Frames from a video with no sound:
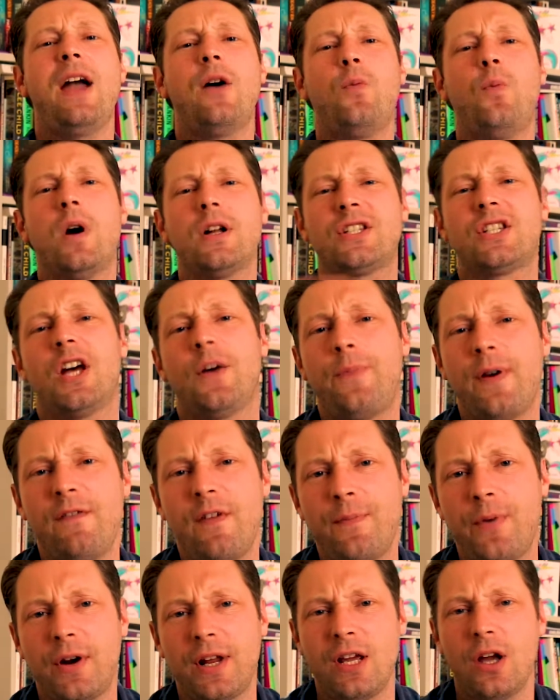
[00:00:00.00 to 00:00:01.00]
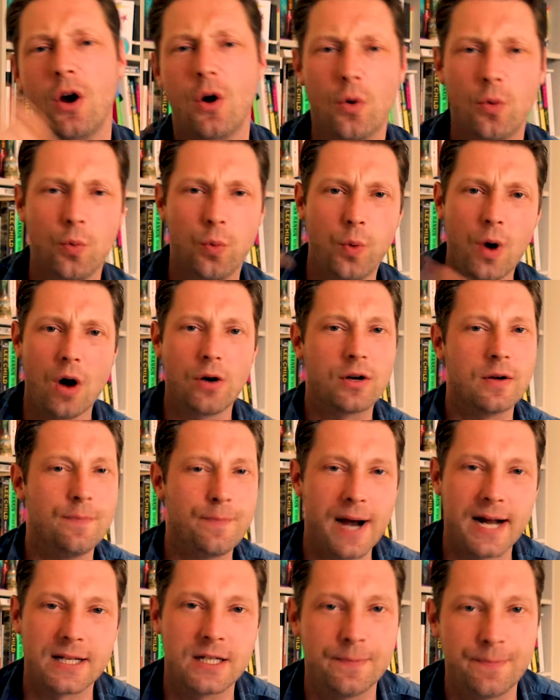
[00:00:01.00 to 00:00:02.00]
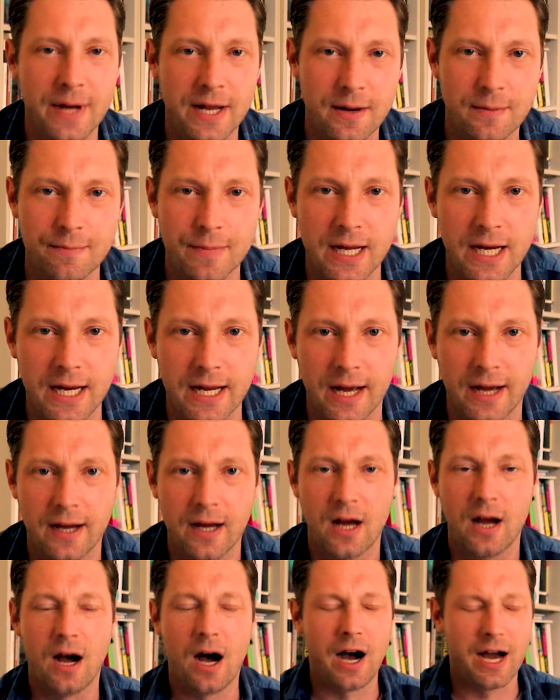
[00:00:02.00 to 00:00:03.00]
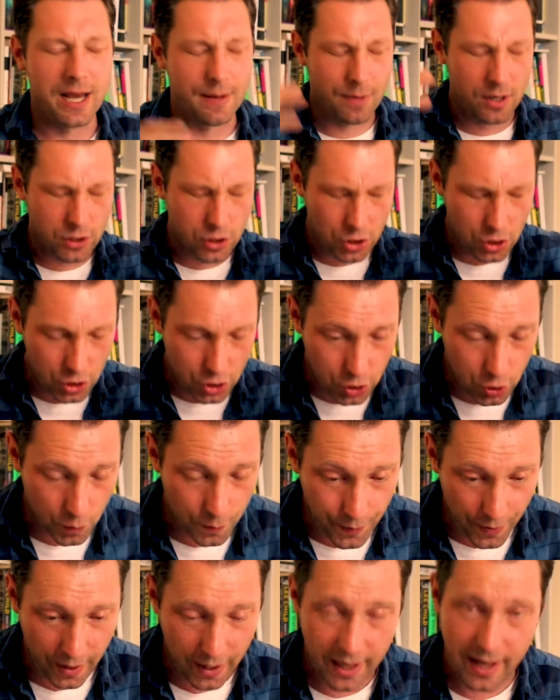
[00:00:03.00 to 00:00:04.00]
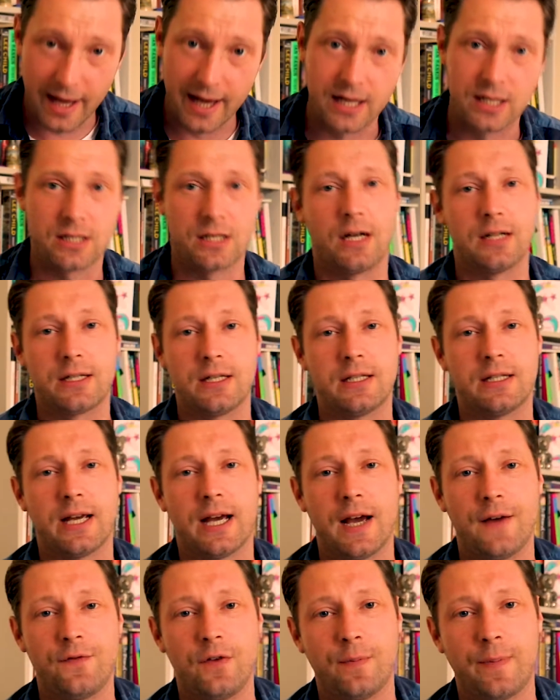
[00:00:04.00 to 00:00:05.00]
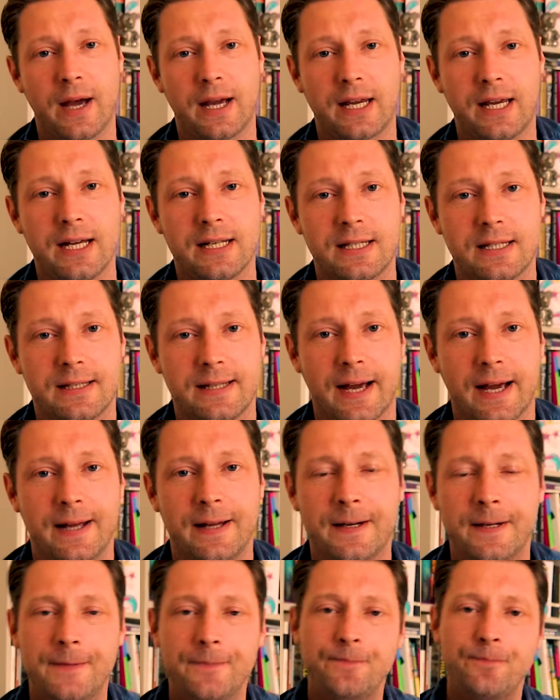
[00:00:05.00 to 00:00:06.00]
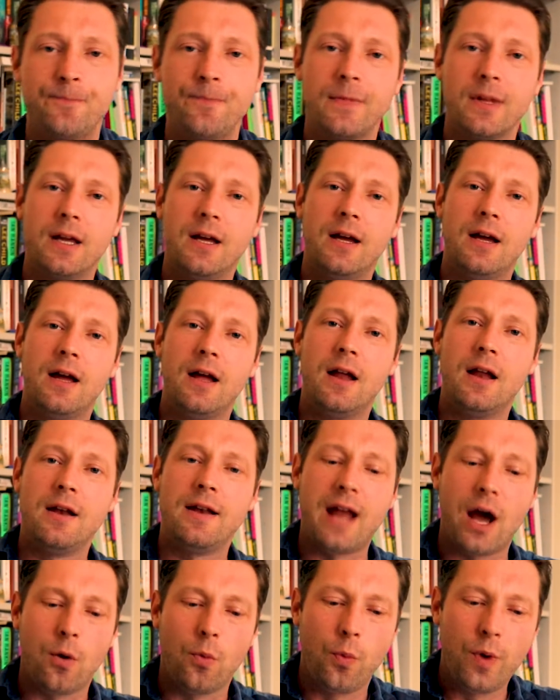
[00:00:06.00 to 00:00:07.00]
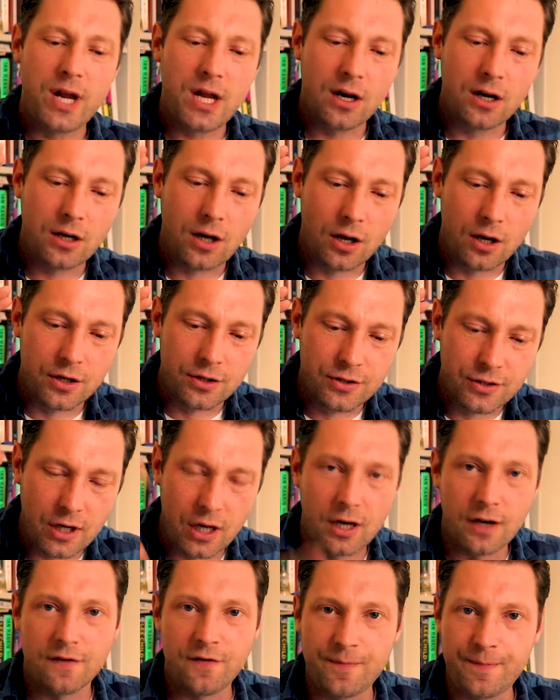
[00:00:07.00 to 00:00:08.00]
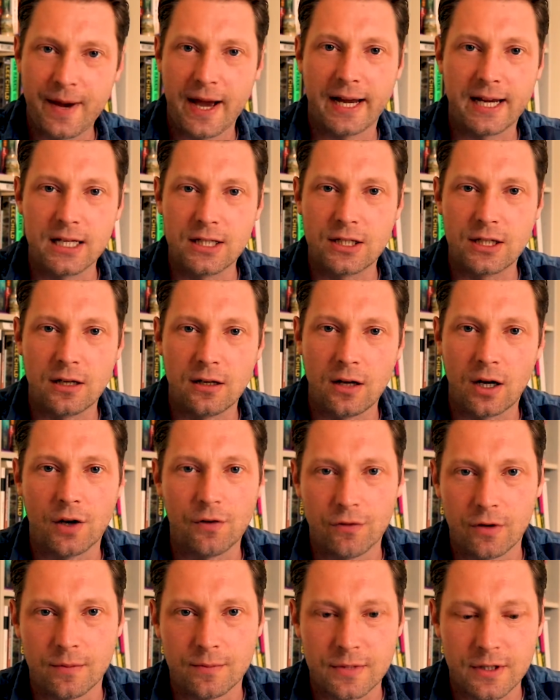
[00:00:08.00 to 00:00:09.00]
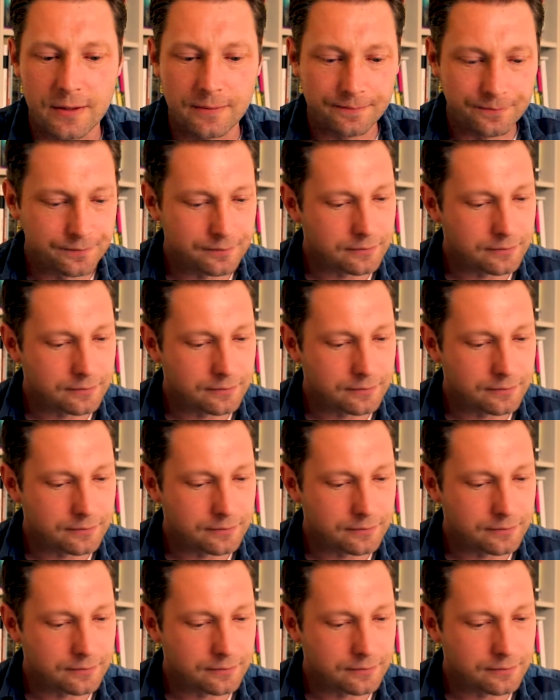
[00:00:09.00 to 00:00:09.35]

and what's up everybody? Welcome back to Ben and Media. I am super excited to have you back here today. Now, we are going to dive back into Lightrooms.